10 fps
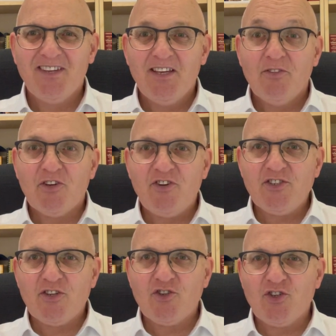The
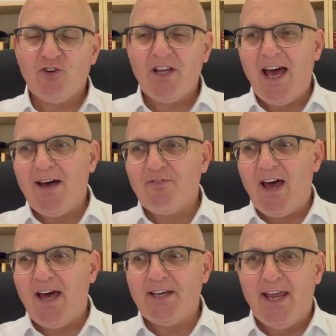Christian should have
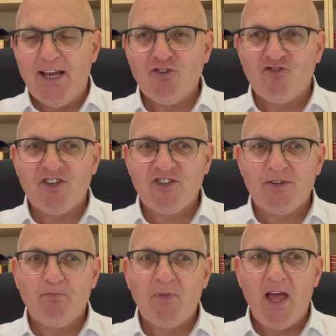an interest
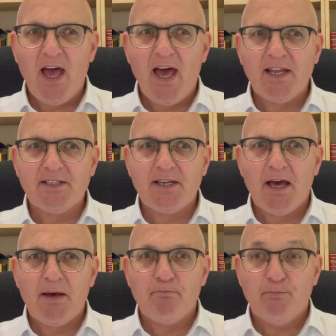and
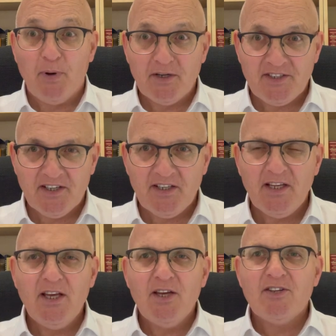a burden
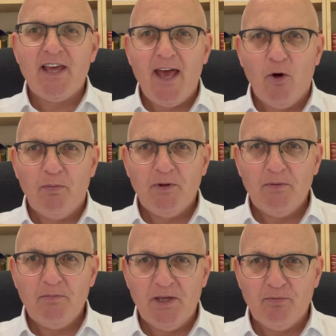to help
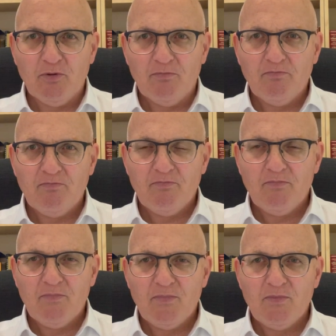people,
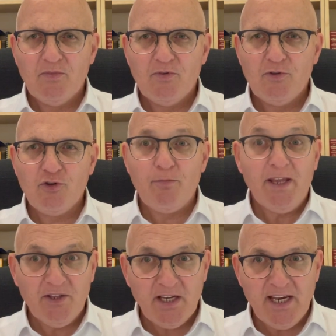to
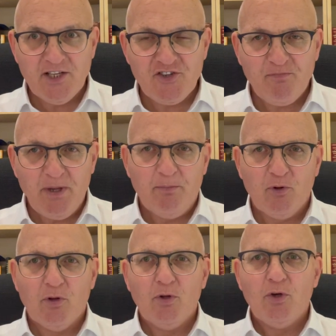meet the needs of
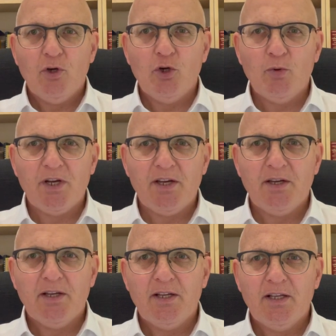people who are in
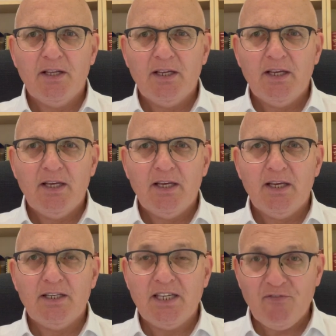
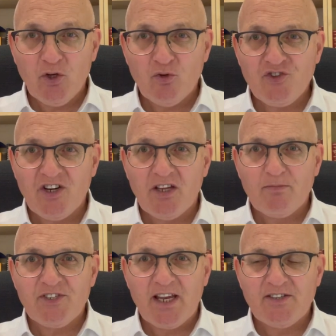difficult
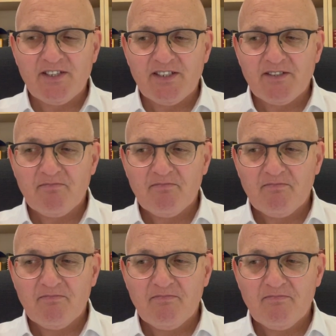circumstances.
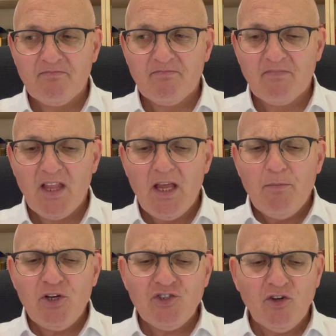
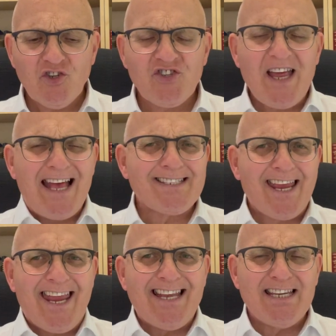But it's not just as
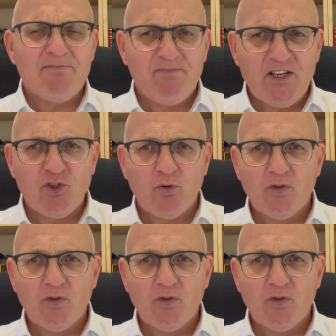individual